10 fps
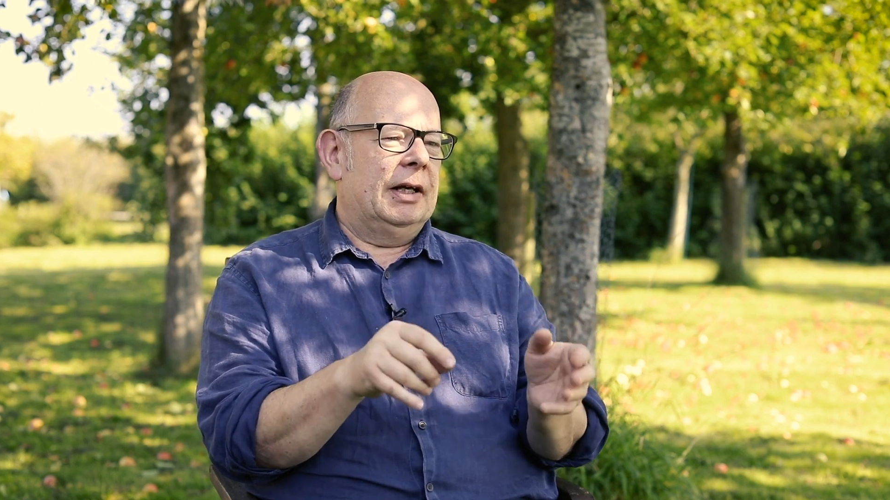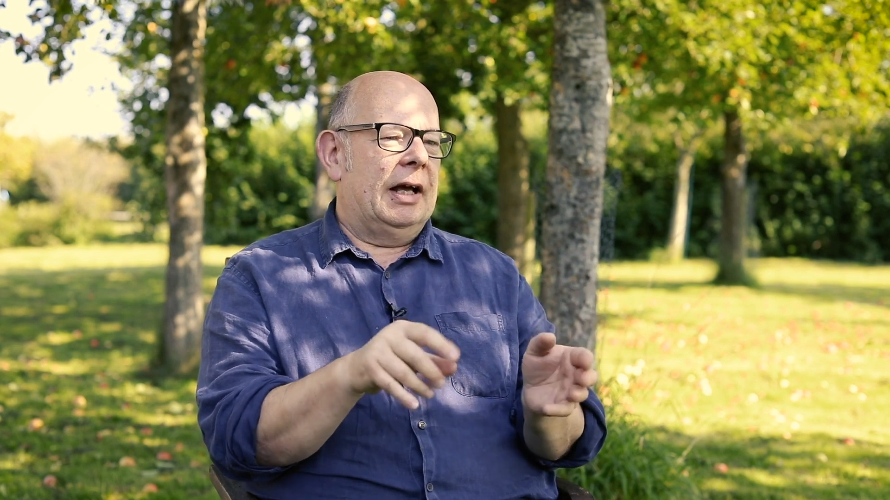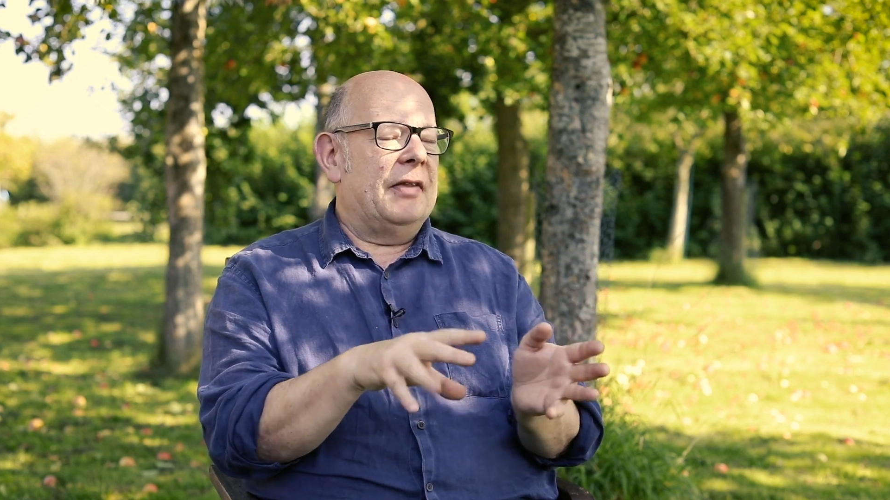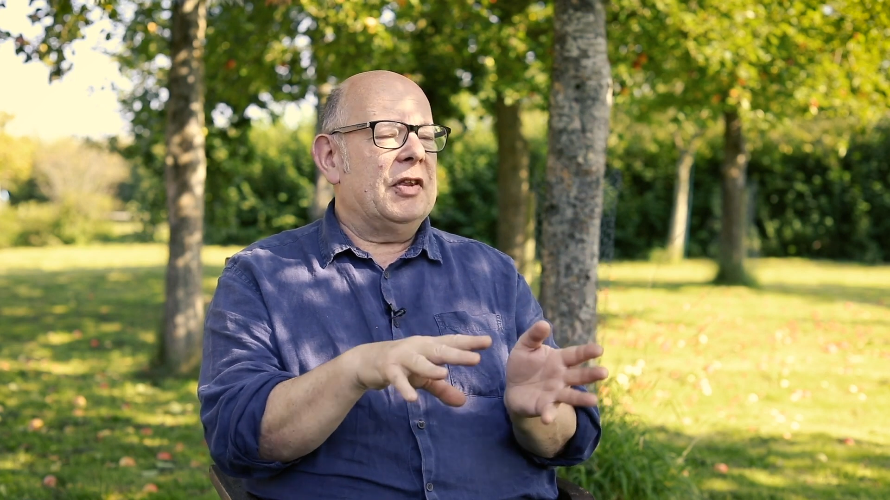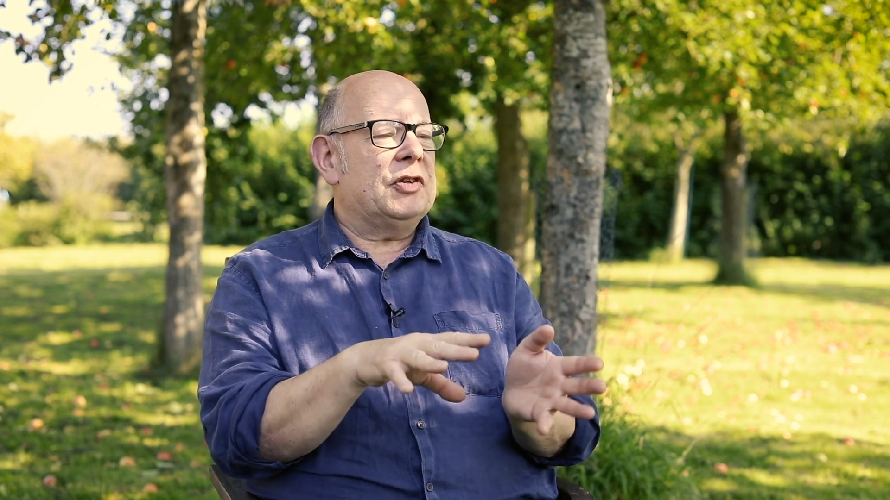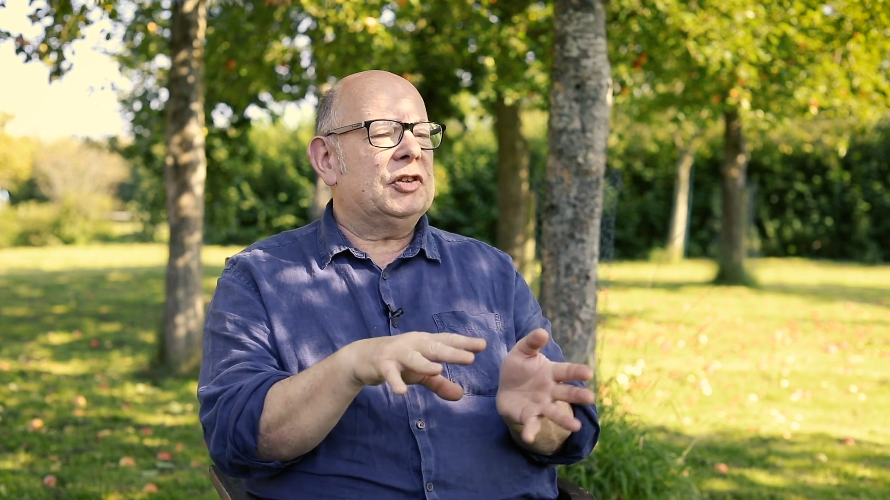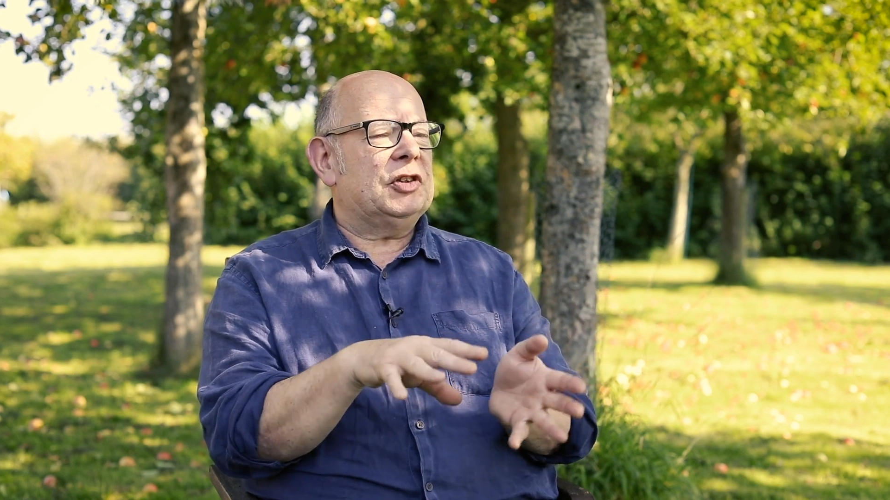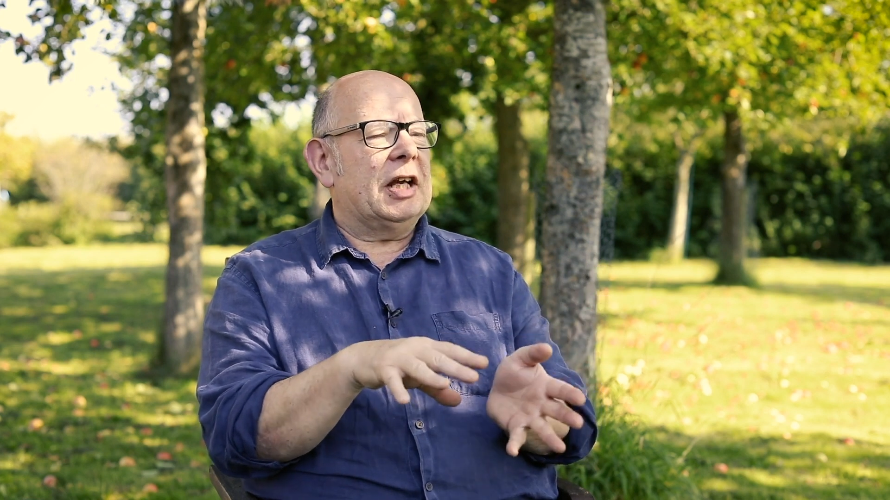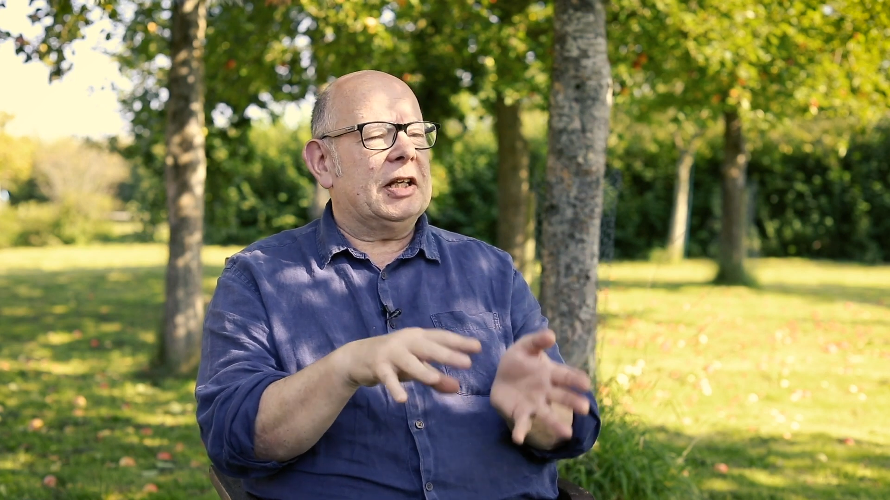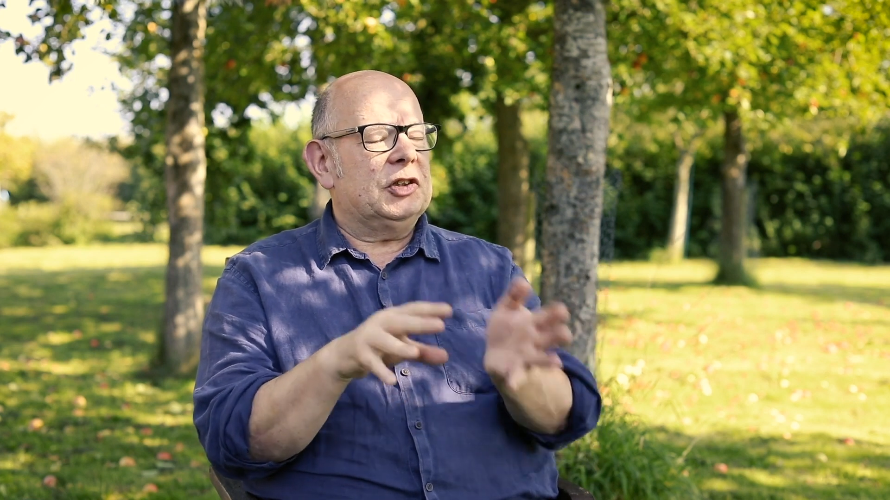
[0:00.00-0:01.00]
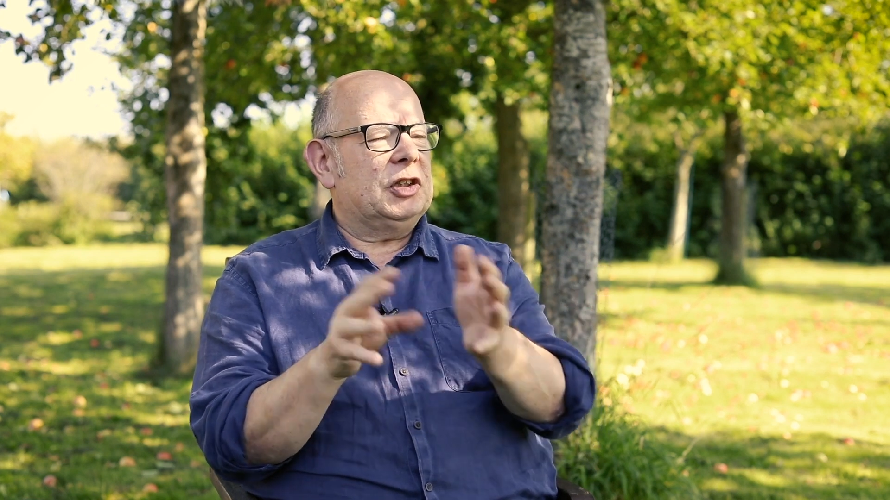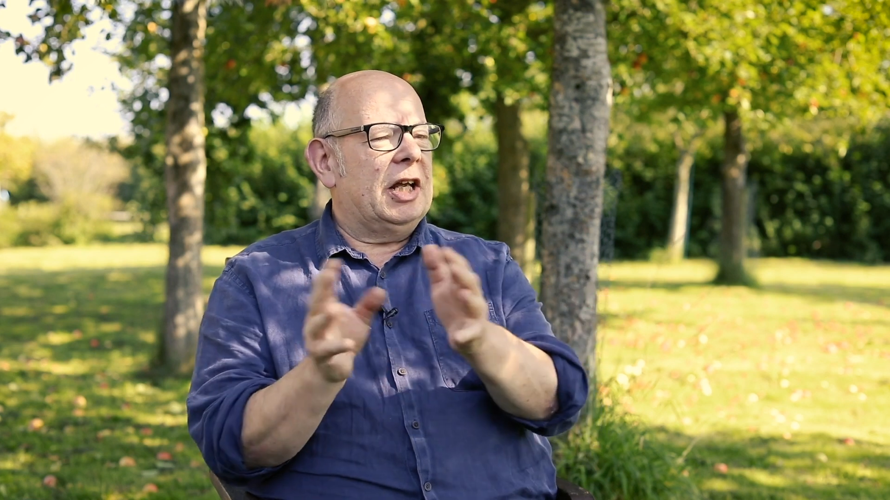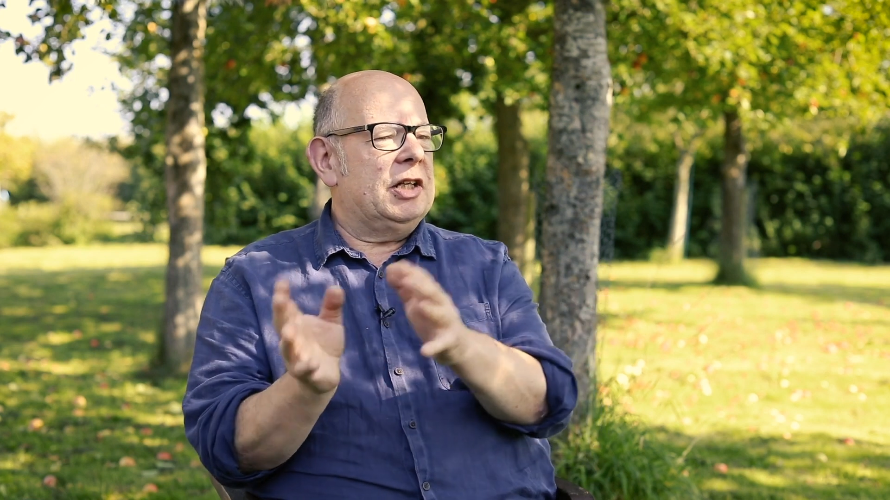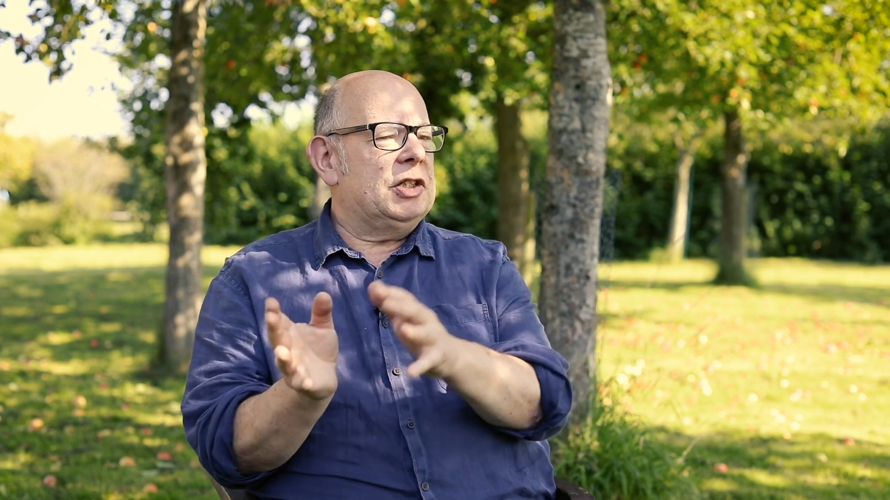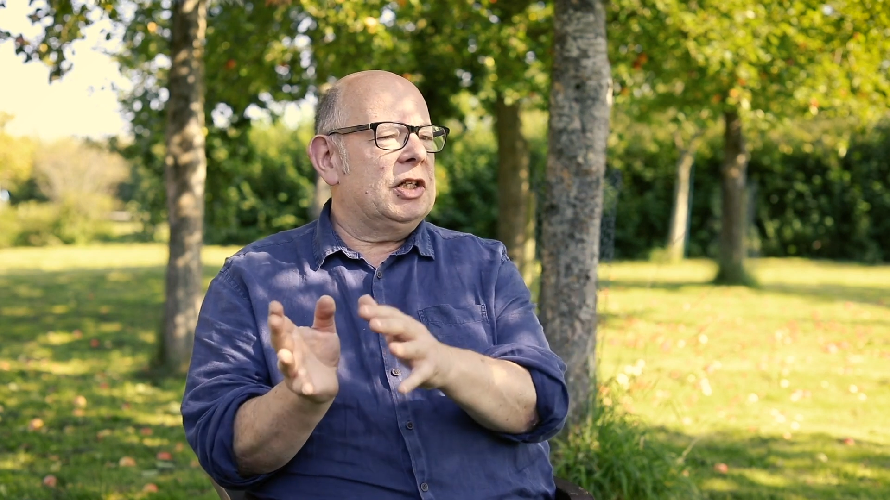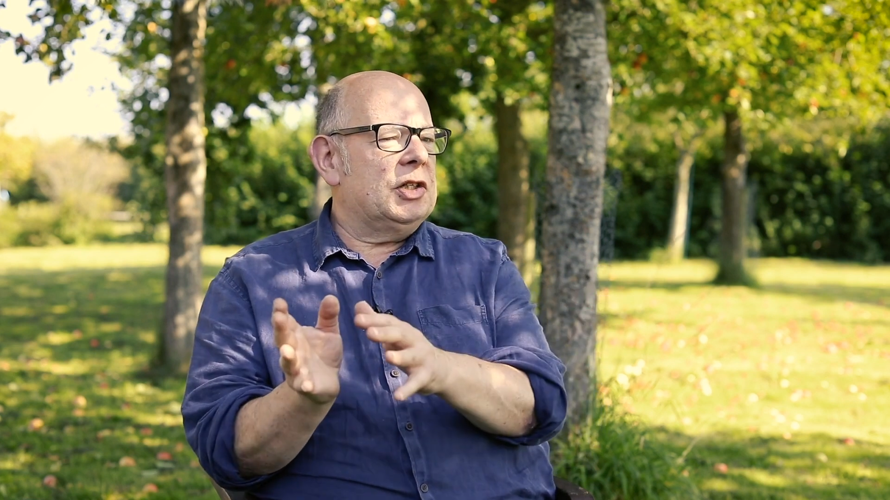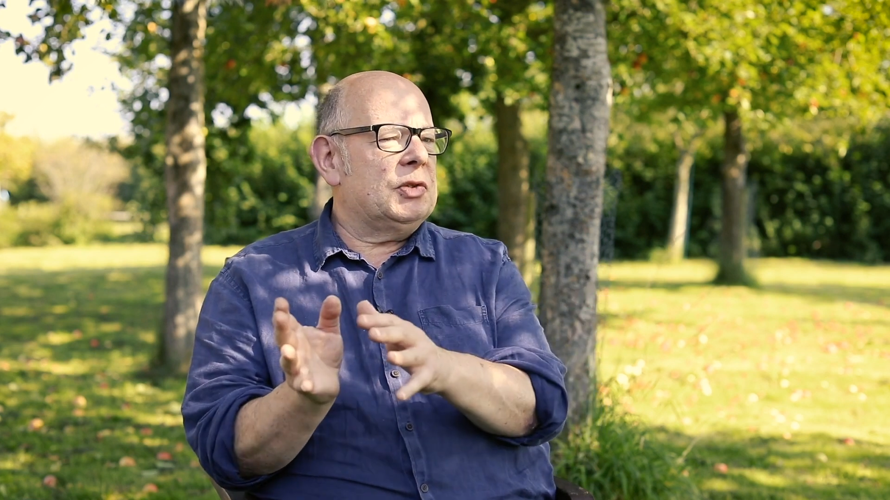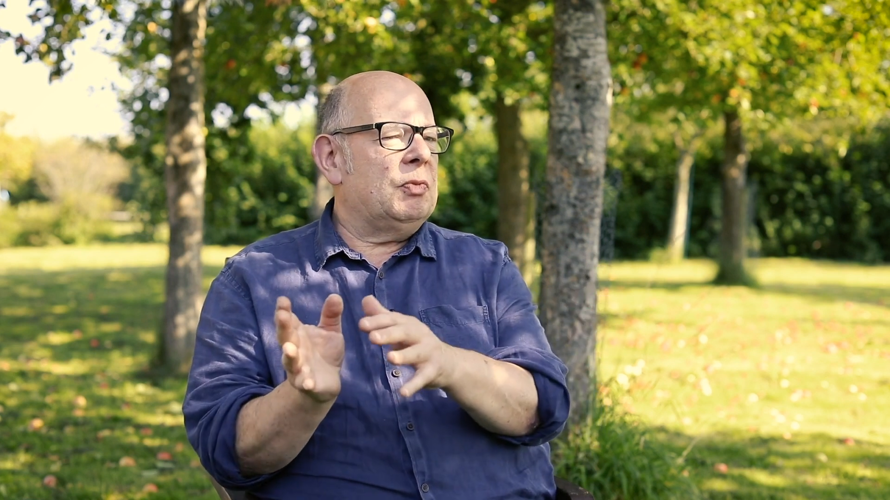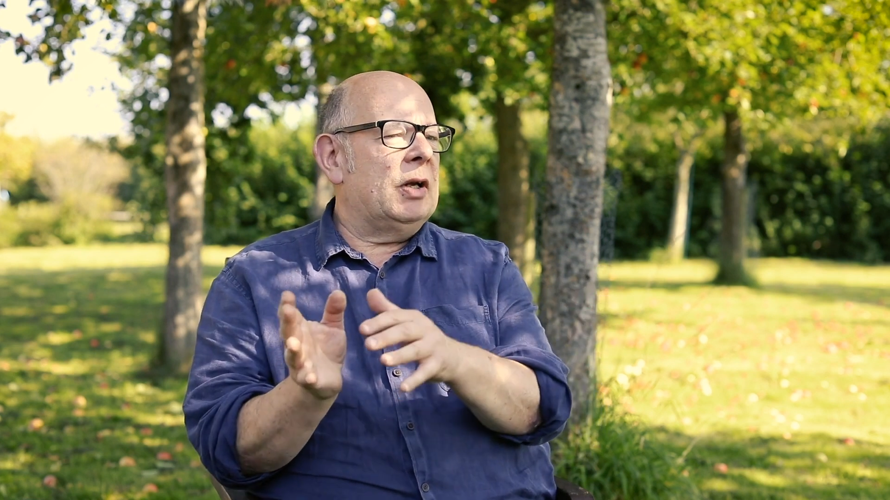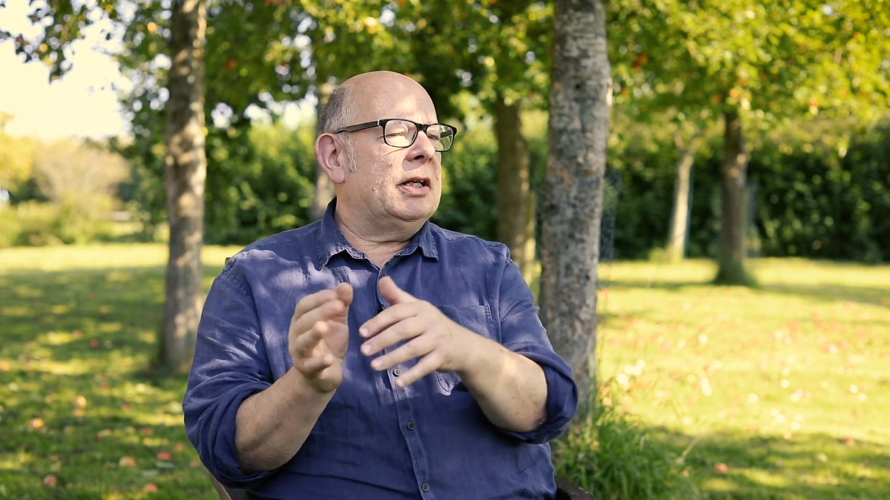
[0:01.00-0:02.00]
and the second stage is
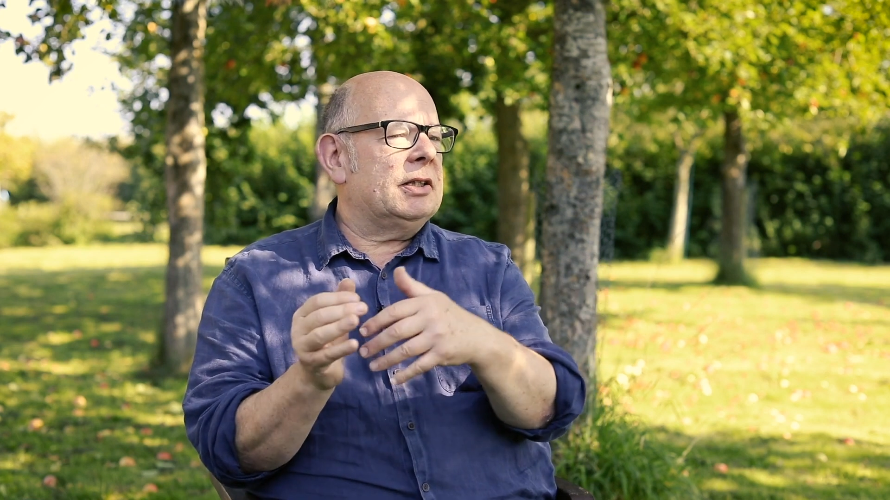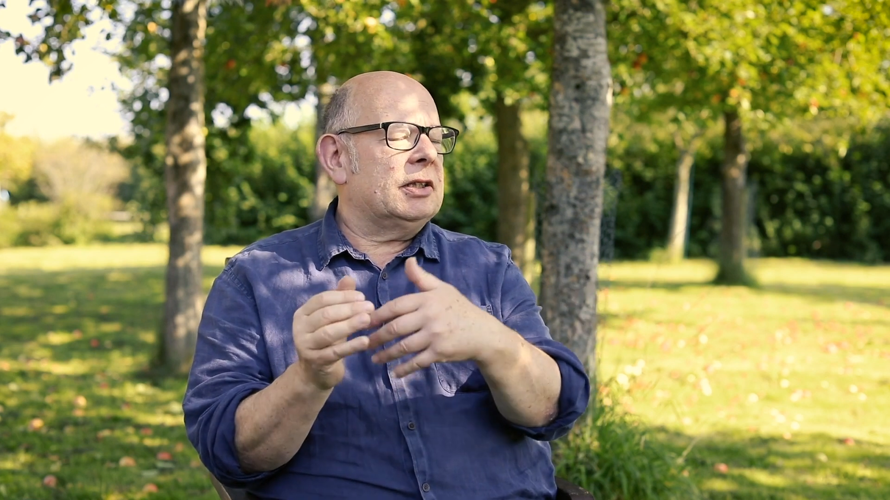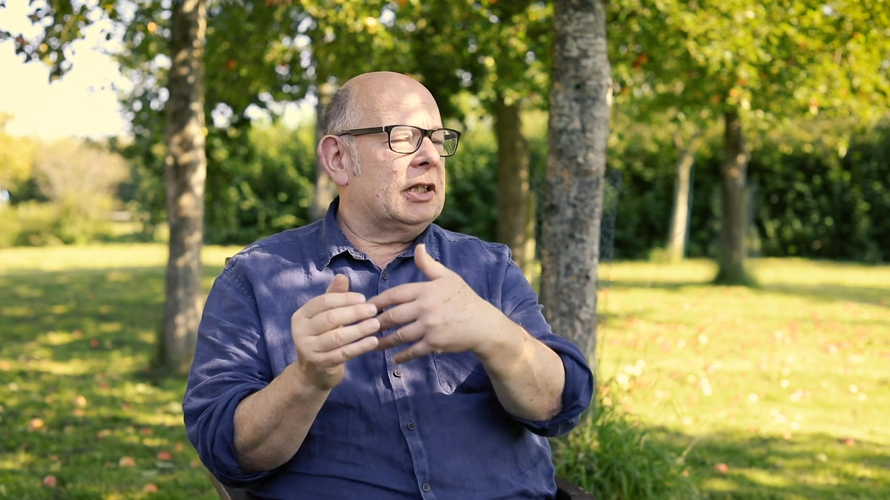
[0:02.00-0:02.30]
when it